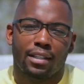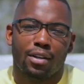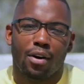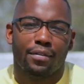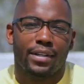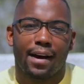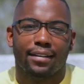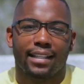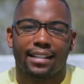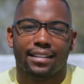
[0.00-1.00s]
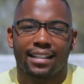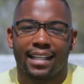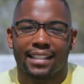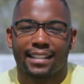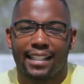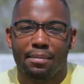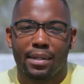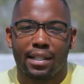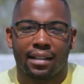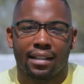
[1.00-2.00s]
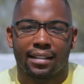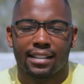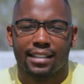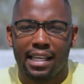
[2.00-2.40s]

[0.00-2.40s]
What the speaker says: you know, every now and again to